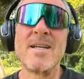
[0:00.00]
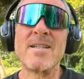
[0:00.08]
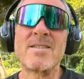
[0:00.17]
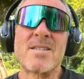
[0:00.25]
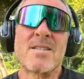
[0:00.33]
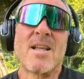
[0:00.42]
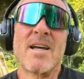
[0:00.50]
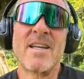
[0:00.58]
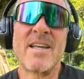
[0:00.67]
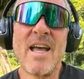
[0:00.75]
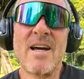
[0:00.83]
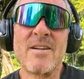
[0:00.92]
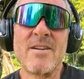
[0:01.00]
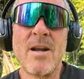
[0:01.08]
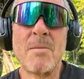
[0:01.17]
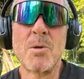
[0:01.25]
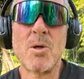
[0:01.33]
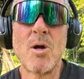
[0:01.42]
it's like, yeah,
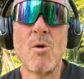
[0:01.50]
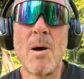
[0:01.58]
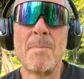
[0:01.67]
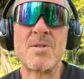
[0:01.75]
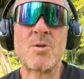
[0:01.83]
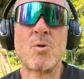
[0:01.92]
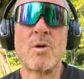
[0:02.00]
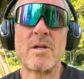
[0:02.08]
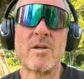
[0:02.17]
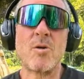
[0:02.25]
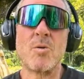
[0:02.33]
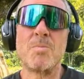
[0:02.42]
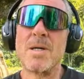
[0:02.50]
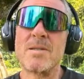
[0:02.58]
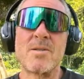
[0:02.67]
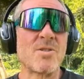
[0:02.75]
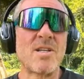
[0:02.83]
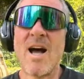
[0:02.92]
number go up is critical,
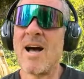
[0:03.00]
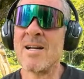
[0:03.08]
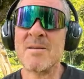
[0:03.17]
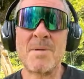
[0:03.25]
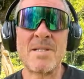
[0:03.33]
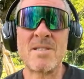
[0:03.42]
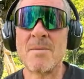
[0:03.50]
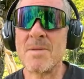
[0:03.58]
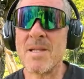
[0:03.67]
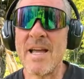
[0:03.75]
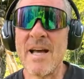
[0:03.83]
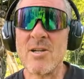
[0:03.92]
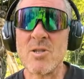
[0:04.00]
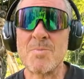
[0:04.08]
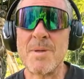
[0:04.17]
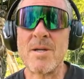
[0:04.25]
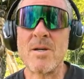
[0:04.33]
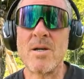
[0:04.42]
but there's got to be something else,
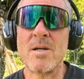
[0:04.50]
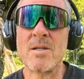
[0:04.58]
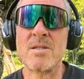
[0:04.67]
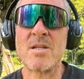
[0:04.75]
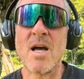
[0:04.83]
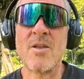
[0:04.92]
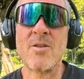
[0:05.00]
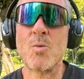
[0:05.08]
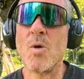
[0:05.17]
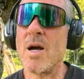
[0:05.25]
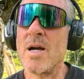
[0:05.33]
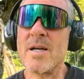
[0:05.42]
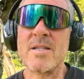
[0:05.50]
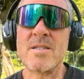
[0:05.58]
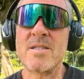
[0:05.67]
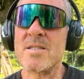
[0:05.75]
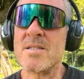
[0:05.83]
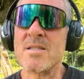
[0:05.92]
because
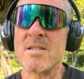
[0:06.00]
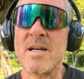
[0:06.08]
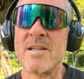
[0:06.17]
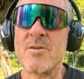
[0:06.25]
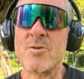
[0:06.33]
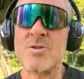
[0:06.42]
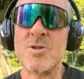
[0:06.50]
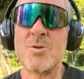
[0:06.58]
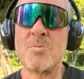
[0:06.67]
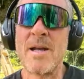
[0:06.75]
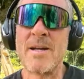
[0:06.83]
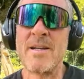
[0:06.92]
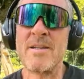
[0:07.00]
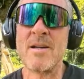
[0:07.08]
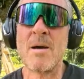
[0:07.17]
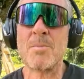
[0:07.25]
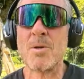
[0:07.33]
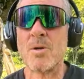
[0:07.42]
otherwise, like, there's too many
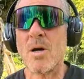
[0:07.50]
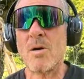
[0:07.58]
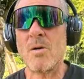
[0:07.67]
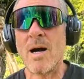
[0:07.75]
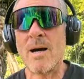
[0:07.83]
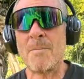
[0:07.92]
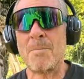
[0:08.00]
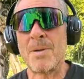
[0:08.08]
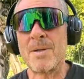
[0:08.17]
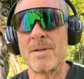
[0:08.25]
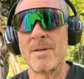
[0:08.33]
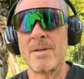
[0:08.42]
number go up